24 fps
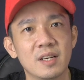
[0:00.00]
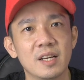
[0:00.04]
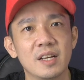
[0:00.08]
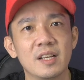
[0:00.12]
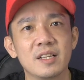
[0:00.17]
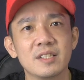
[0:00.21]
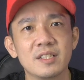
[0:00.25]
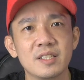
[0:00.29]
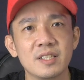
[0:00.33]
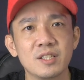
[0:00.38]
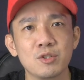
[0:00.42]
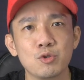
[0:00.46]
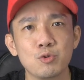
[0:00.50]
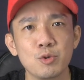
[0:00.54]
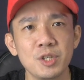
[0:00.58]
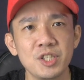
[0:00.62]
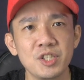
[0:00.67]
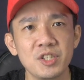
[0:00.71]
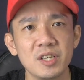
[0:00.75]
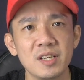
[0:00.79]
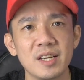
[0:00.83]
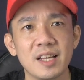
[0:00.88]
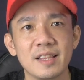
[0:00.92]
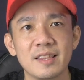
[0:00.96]
It is a
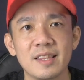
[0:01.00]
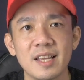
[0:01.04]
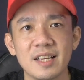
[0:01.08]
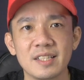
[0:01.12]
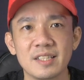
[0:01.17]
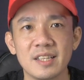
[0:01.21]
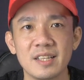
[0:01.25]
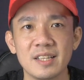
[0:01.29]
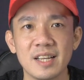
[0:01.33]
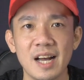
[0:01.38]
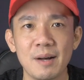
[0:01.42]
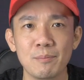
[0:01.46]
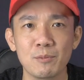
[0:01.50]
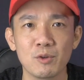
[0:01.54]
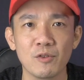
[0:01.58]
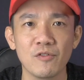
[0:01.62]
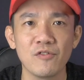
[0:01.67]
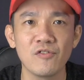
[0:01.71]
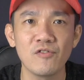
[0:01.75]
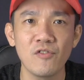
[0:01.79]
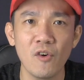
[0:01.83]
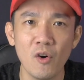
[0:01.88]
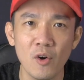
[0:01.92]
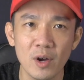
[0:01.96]
switcher that takes in up to
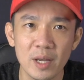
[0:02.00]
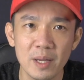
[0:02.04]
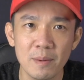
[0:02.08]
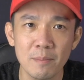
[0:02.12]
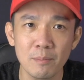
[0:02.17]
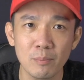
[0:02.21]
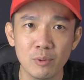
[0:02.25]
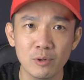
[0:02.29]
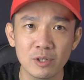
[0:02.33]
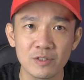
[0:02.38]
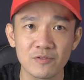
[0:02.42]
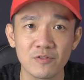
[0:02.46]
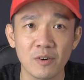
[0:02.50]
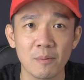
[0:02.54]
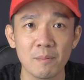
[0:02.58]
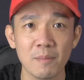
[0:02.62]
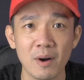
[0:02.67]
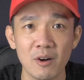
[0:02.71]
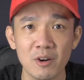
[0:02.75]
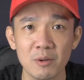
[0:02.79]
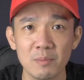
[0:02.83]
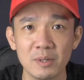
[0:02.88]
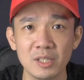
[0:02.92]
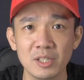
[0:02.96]
4 inputs from
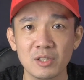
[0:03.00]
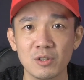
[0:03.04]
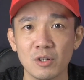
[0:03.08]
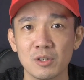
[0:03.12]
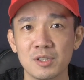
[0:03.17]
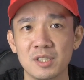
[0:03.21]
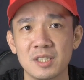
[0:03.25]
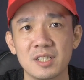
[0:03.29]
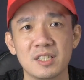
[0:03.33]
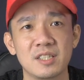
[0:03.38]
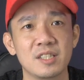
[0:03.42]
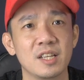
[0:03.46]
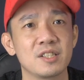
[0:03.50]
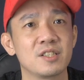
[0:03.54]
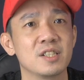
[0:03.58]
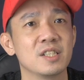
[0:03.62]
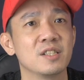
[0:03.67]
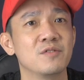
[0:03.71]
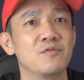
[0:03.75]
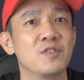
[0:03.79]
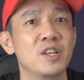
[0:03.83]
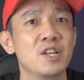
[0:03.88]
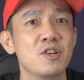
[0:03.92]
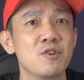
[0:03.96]
multiple sources such
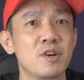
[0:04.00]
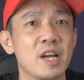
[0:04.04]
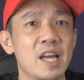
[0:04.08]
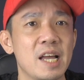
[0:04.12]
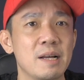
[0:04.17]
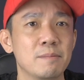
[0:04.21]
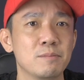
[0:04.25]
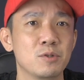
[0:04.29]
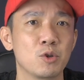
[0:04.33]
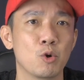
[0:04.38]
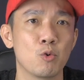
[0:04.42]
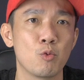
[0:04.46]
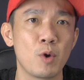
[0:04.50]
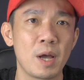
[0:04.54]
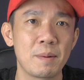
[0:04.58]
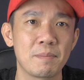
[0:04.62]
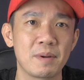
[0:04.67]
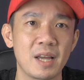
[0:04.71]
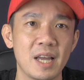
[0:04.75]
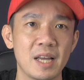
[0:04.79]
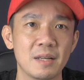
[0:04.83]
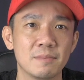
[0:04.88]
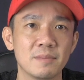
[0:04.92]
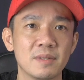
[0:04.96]
as video cams or
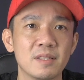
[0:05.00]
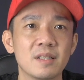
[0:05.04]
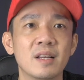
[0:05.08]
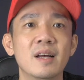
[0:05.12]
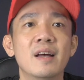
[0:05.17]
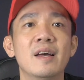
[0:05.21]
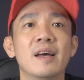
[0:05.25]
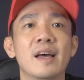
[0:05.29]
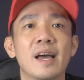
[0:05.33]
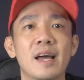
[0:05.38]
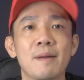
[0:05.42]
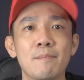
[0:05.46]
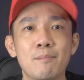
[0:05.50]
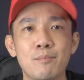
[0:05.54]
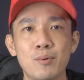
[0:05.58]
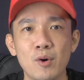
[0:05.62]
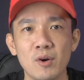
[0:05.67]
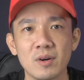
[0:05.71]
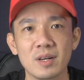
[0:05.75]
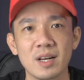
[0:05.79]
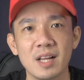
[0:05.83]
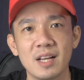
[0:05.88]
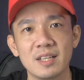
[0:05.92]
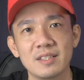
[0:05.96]
webcams and
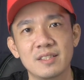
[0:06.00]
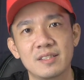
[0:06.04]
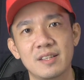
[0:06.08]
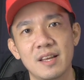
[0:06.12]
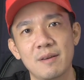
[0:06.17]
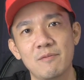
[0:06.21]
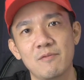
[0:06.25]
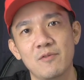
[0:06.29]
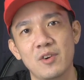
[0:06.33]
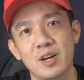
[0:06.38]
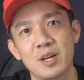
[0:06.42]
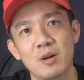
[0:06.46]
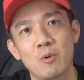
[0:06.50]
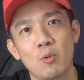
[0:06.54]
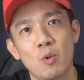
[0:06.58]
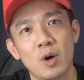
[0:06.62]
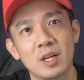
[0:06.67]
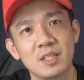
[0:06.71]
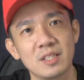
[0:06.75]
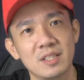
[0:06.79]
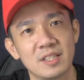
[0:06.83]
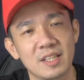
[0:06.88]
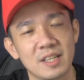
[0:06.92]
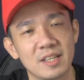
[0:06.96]
broadcasts them via
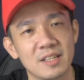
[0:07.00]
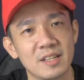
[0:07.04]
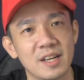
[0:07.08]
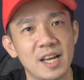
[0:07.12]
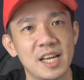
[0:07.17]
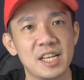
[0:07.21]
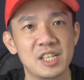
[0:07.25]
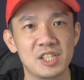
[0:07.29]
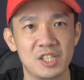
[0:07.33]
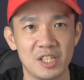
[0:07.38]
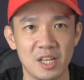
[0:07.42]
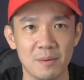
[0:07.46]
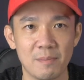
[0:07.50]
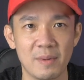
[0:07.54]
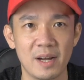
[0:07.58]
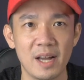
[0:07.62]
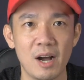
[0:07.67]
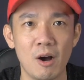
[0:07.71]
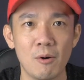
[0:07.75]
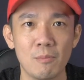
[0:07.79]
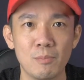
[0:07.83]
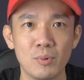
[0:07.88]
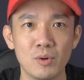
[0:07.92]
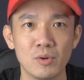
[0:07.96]
one single
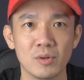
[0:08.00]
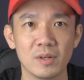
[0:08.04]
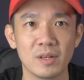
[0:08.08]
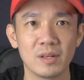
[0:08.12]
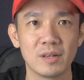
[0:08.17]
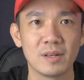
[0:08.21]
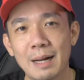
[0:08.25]
HDMI output.